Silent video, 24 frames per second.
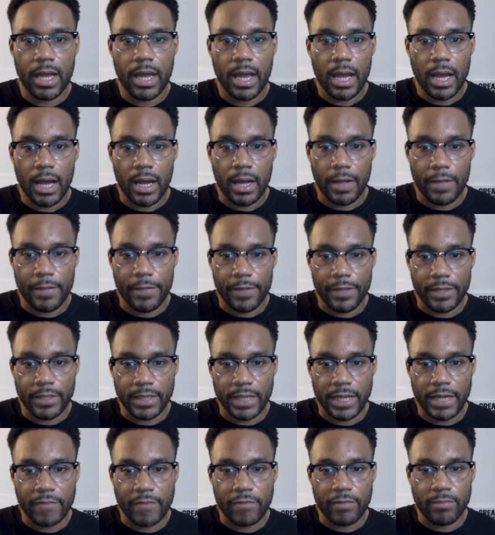The
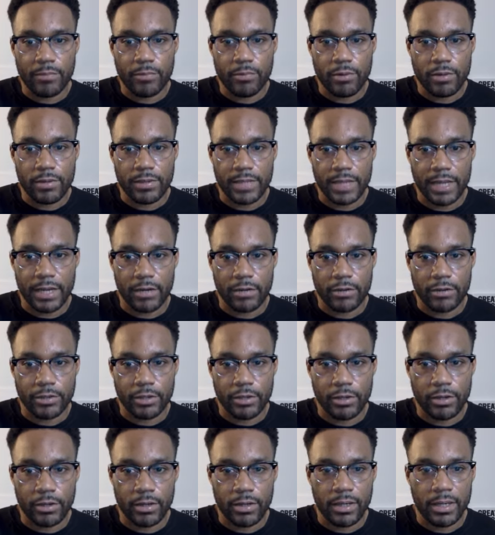client reports that her
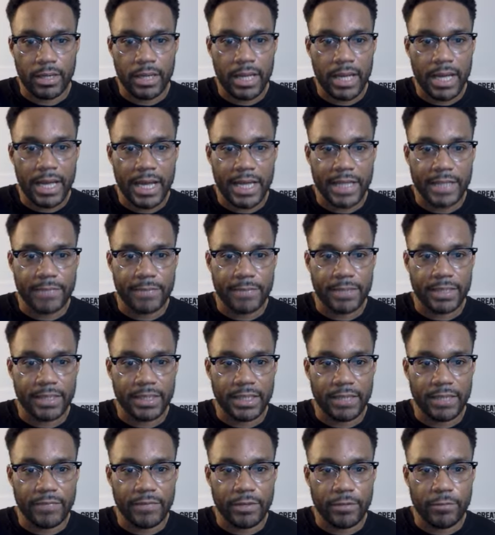daughter has been
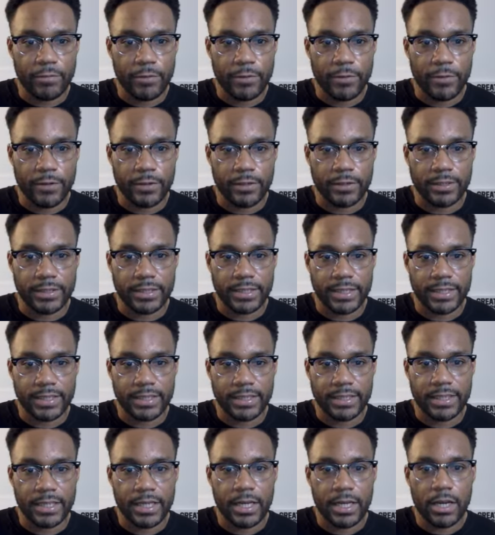living with her since